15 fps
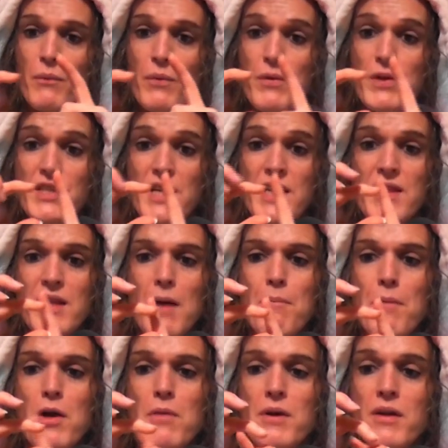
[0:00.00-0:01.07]
which in that
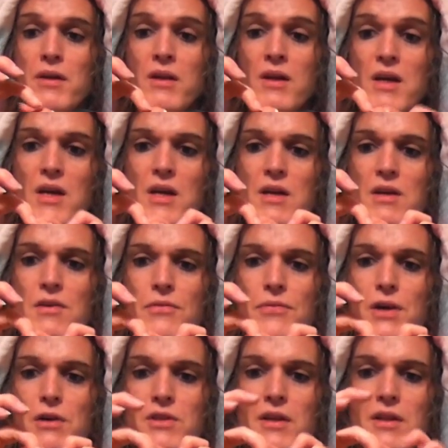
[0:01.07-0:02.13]
moment
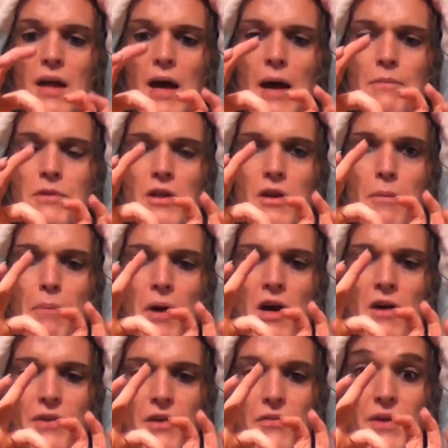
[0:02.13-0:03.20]
feels like the absolute
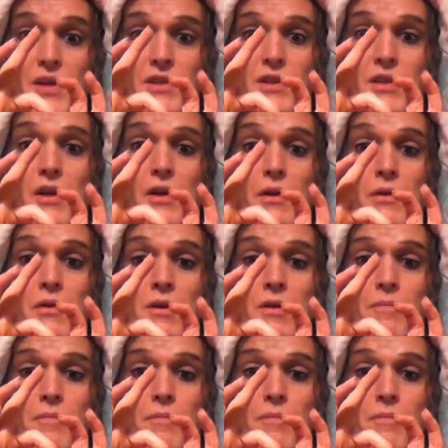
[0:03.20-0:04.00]
perfect thing to do.